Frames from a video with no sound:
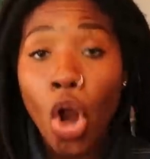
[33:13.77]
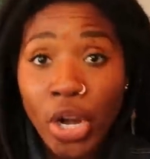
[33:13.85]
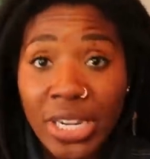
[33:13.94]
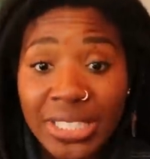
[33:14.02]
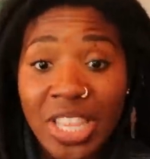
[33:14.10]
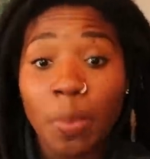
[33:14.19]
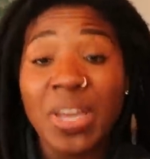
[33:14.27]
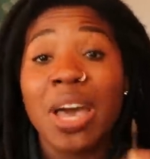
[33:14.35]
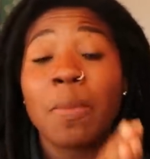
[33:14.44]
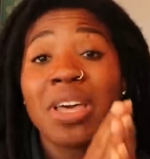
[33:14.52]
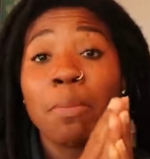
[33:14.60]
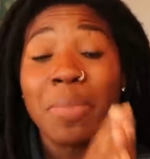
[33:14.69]
artist, they're
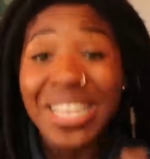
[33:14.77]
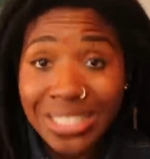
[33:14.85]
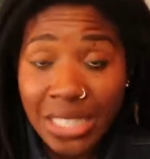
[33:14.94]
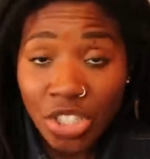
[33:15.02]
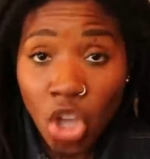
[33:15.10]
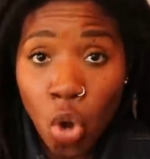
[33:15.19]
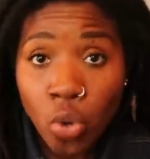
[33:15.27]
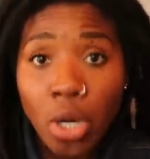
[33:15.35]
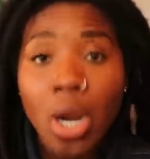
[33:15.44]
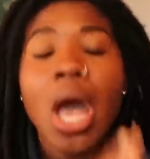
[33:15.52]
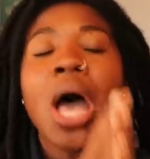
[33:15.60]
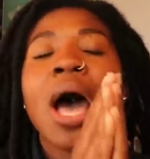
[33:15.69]
becoming a business
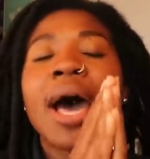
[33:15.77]
owner,